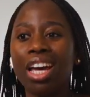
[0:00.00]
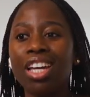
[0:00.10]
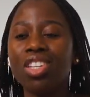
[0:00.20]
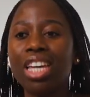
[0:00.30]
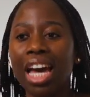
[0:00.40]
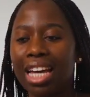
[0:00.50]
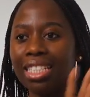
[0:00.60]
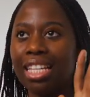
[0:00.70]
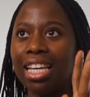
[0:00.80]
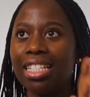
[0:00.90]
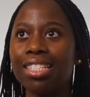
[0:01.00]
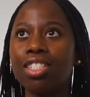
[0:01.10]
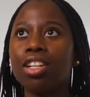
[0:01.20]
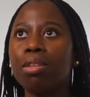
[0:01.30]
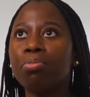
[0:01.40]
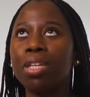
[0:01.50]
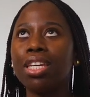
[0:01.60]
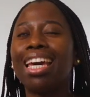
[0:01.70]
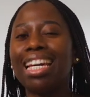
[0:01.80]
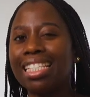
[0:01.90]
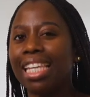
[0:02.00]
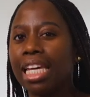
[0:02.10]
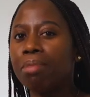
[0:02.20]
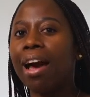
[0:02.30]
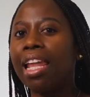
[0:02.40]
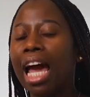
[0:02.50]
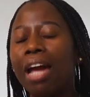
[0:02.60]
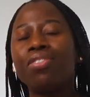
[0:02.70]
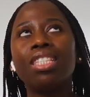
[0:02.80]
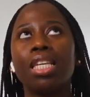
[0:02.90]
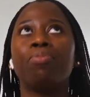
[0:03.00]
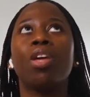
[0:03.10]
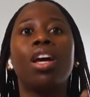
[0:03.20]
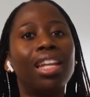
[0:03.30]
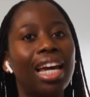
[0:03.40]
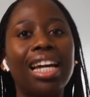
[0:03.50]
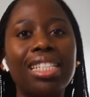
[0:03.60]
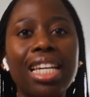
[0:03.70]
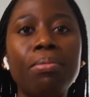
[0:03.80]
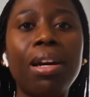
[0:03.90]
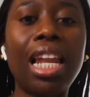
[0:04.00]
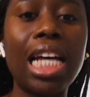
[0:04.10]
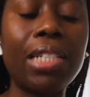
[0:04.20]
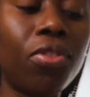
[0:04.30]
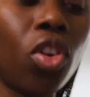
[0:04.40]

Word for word: And you guys, it's gonna be a day in my life. See, like I said in my last